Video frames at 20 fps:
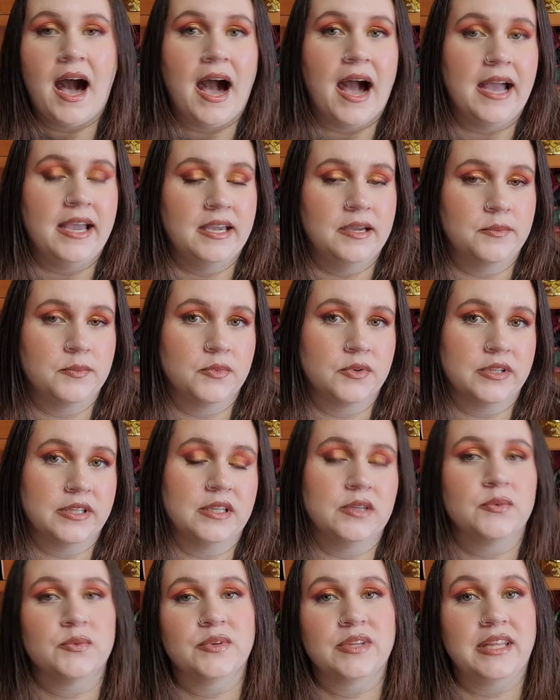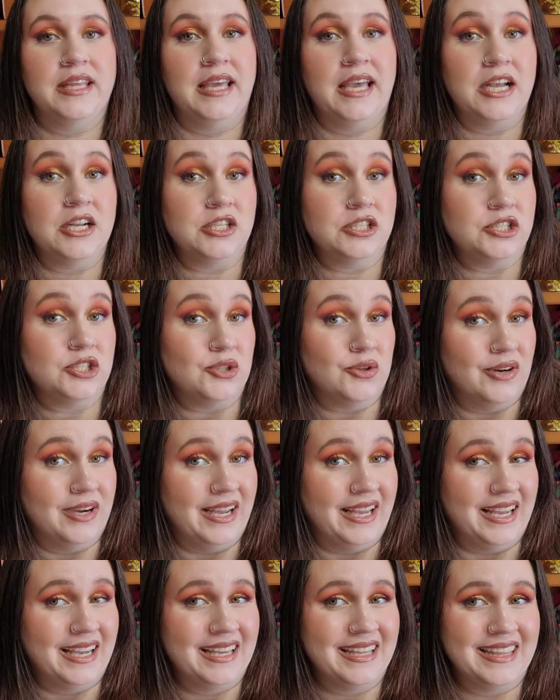I am really, really
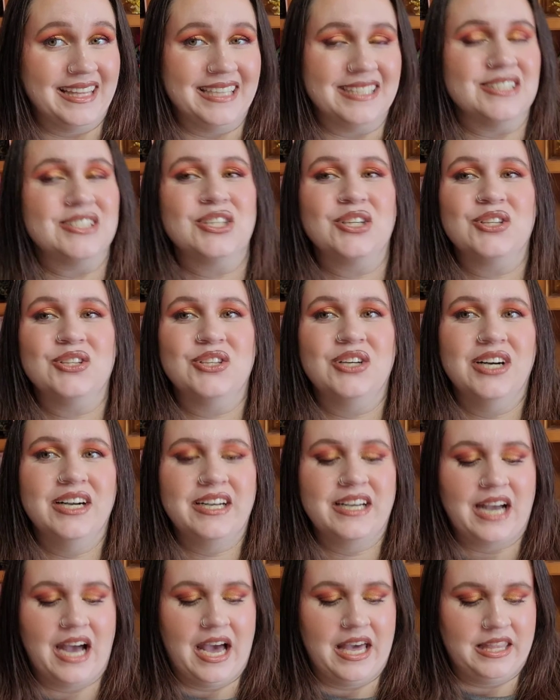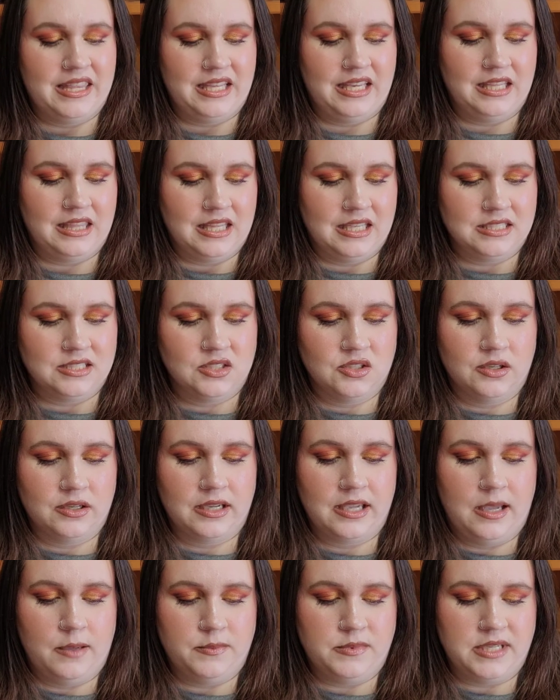enjoying this look. I think this
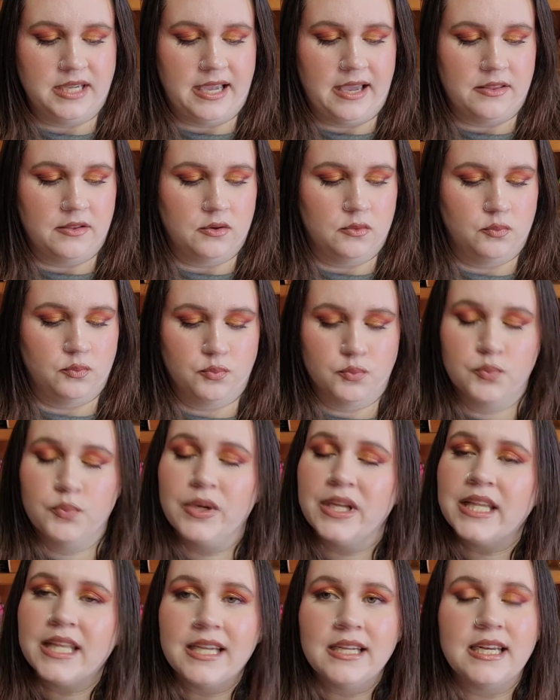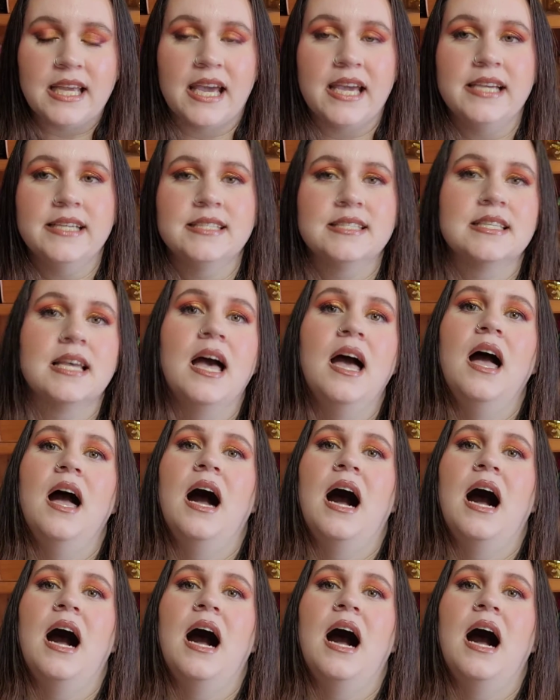look came together really nice.